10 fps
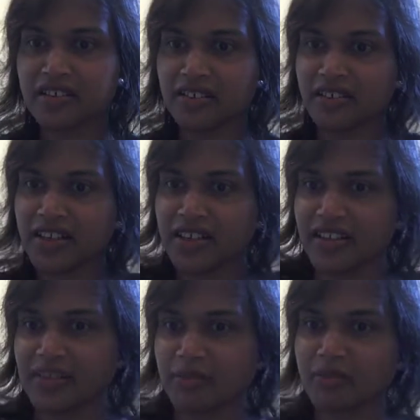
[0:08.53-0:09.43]
The lighting
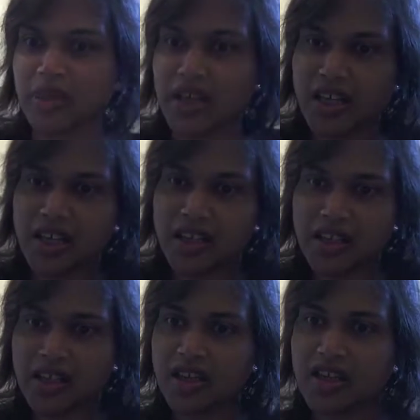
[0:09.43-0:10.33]
is bad.
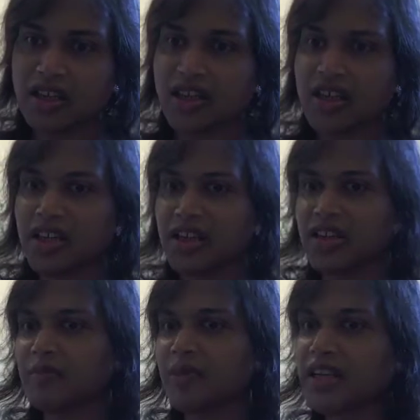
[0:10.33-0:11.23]
Lighting
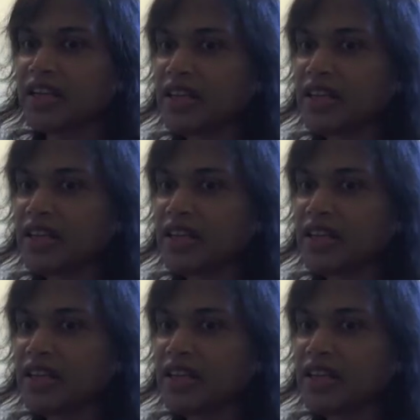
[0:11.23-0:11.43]
is bad.